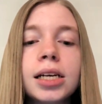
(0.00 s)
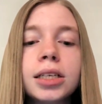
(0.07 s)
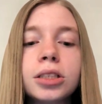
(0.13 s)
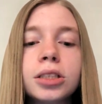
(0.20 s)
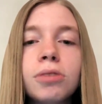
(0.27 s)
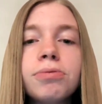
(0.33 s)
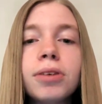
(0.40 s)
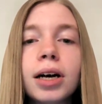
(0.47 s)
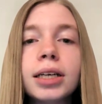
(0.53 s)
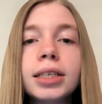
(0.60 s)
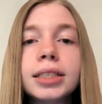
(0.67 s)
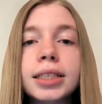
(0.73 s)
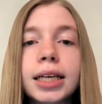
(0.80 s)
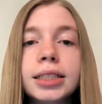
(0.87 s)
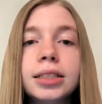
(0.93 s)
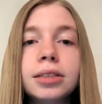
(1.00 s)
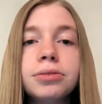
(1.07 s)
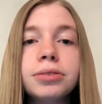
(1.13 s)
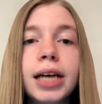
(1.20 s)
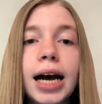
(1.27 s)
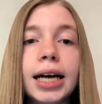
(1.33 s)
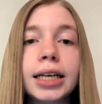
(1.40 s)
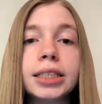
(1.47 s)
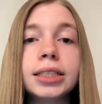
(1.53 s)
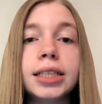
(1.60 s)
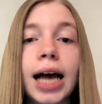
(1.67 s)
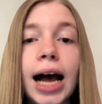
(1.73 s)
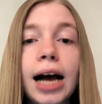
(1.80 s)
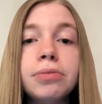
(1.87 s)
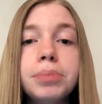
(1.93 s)
So far, signs of reactions
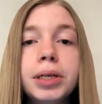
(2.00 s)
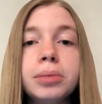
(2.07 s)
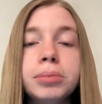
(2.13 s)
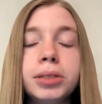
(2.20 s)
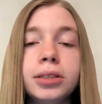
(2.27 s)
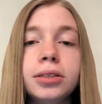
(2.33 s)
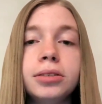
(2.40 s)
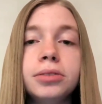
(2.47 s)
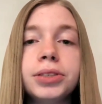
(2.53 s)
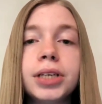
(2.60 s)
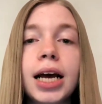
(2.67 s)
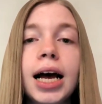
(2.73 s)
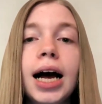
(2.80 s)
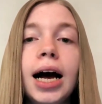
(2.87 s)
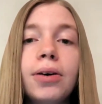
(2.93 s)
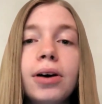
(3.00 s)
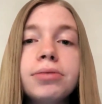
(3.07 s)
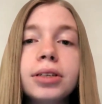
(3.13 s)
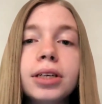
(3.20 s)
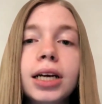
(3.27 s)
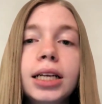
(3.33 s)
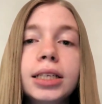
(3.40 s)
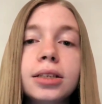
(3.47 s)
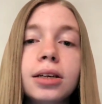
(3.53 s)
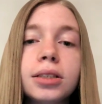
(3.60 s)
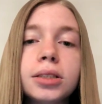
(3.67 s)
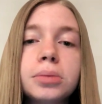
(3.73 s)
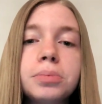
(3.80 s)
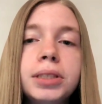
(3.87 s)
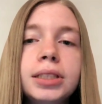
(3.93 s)
have been observed. However, it has
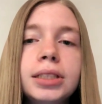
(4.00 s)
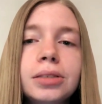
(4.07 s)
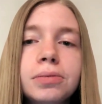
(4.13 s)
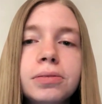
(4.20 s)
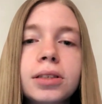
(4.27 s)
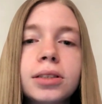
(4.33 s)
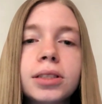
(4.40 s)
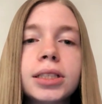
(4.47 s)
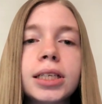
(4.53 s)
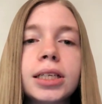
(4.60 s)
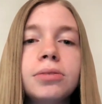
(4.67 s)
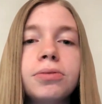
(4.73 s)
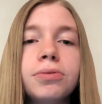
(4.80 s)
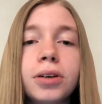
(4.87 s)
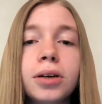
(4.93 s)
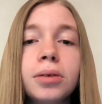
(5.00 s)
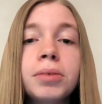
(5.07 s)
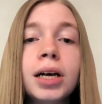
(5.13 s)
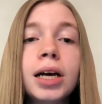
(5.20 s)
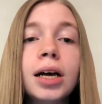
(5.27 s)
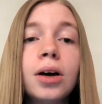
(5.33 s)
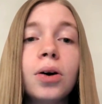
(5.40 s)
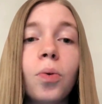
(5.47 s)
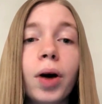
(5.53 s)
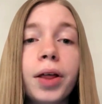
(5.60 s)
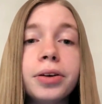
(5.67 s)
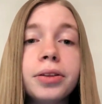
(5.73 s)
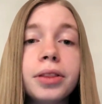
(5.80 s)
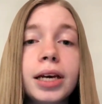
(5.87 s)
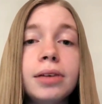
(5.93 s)
also been difficult to confirm
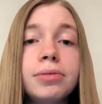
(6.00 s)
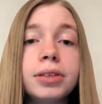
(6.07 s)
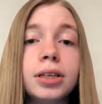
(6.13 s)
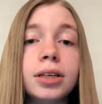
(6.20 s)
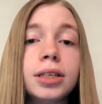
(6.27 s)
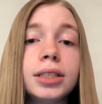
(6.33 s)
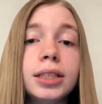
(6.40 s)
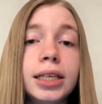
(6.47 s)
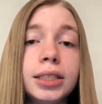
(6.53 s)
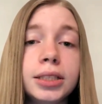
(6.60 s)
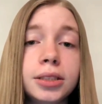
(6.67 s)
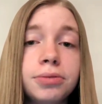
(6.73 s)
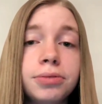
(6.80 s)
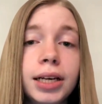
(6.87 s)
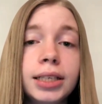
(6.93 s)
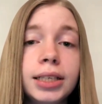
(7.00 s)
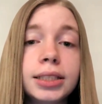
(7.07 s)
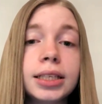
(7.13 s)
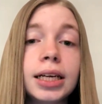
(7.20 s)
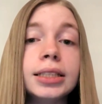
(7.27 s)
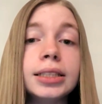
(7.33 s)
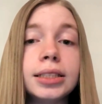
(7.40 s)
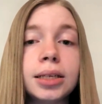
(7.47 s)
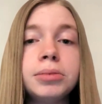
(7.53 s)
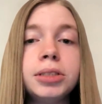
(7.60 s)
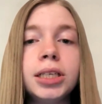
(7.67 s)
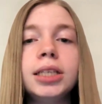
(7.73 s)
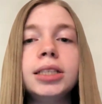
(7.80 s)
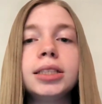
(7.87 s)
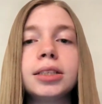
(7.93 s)
whether they have occurred at the interface, and some
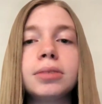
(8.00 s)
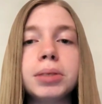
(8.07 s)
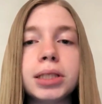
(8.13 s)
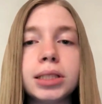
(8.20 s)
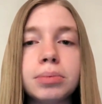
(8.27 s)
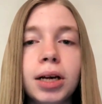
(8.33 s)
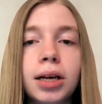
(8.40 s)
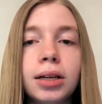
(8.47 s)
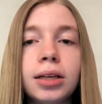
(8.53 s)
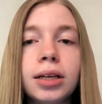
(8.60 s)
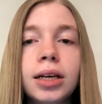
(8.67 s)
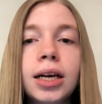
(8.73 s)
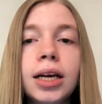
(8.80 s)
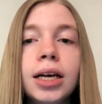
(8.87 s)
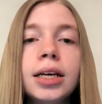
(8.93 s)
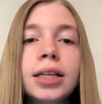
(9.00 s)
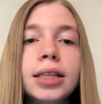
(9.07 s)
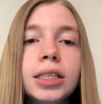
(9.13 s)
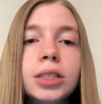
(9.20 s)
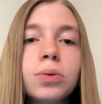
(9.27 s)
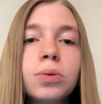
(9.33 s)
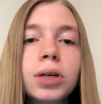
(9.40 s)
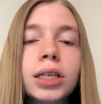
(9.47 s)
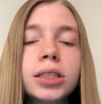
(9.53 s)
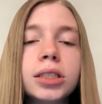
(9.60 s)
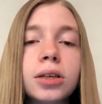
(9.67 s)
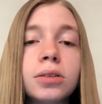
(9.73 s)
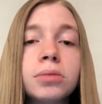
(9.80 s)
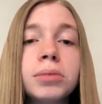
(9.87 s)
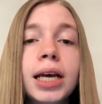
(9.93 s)
changes have been small. This work has
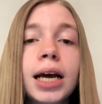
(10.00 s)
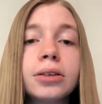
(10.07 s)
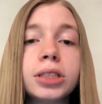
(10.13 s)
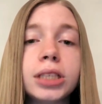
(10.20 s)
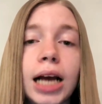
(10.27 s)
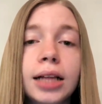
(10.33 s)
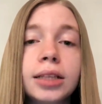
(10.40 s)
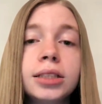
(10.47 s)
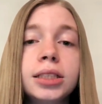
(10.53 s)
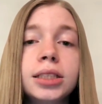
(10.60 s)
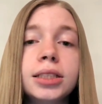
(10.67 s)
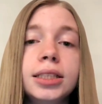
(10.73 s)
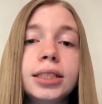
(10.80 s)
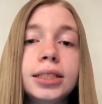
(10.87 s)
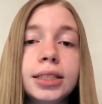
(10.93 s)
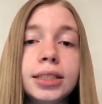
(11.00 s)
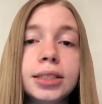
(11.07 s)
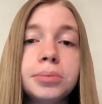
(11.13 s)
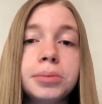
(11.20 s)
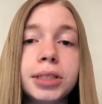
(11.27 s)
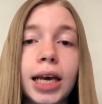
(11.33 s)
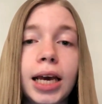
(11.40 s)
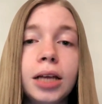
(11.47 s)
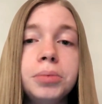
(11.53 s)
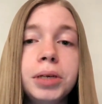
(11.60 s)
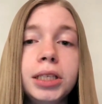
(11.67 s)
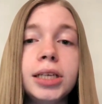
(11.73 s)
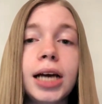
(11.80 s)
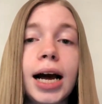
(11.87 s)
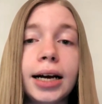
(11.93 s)
shown me how challenging these systems can be
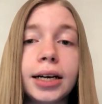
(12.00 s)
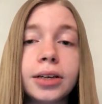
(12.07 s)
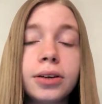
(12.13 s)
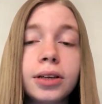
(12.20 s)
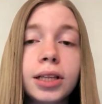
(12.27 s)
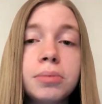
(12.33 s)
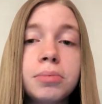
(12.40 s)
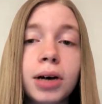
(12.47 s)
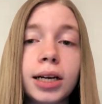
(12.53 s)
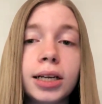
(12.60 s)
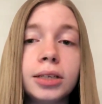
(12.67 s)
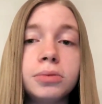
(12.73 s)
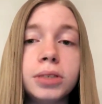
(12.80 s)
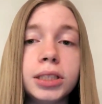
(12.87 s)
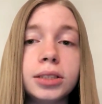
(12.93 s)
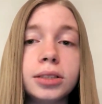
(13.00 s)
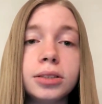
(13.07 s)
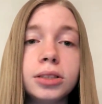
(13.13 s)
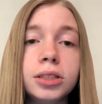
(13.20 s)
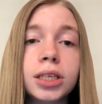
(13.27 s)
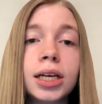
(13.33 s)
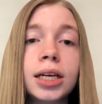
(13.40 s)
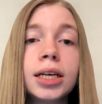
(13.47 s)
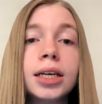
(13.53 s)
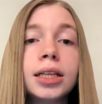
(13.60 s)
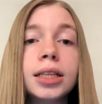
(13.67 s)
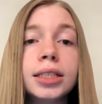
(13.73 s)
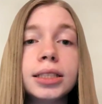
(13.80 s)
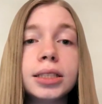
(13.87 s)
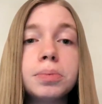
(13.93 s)
to accurately model and research.
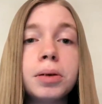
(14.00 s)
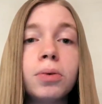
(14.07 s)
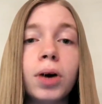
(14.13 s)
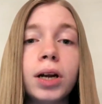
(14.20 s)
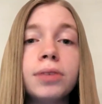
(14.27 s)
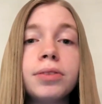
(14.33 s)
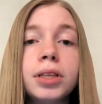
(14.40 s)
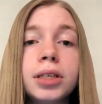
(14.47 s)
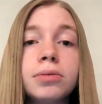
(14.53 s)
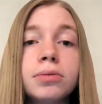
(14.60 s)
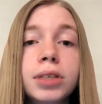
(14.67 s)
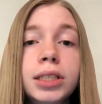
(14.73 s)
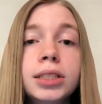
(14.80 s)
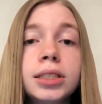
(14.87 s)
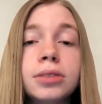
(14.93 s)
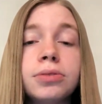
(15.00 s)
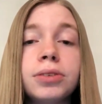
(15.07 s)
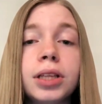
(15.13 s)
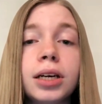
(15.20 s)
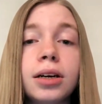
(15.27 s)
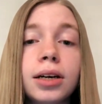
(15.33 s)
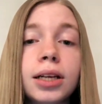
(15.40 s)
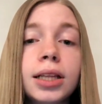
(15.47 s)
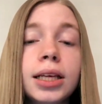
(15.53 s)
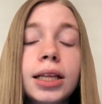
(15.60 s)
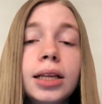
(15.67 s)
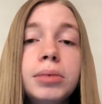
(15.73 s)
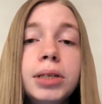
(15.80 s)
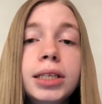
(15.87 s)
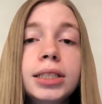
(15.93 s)
This has been one of the reasons for the currently
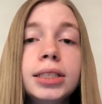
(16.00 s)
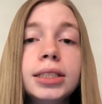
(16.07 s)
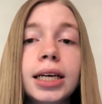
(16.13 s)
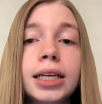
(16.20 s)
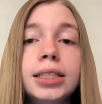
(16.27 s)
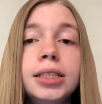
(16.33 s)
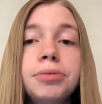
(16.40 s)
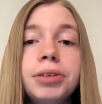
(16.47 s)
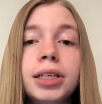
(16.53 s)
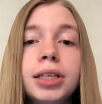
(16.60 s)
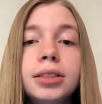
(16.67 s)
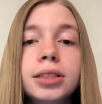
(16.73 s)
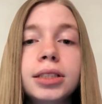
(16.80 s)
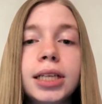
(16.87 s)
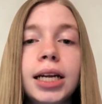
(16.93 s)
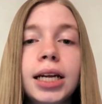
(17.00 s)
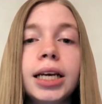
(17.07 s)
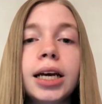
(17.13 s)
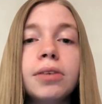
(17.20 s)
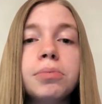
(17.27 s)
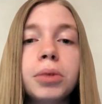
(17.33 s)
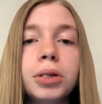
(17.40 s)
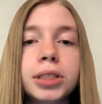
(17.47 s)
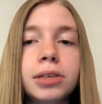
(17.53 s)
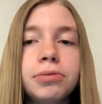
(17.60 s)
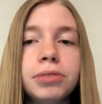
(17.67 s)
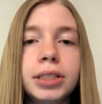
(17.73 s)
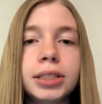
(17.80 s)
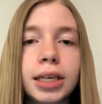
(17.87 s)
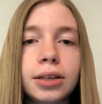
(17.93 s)
limited scientific understanding of
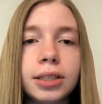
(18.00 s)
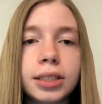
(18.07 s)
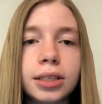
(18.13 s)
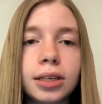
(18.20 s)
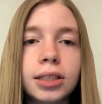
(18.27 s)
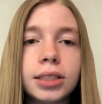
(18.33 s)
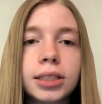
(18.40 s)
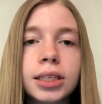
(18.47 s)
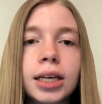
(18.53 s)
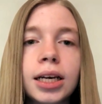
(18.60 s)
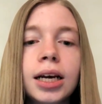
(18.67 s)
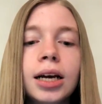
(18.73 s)
multi-phase aerosols.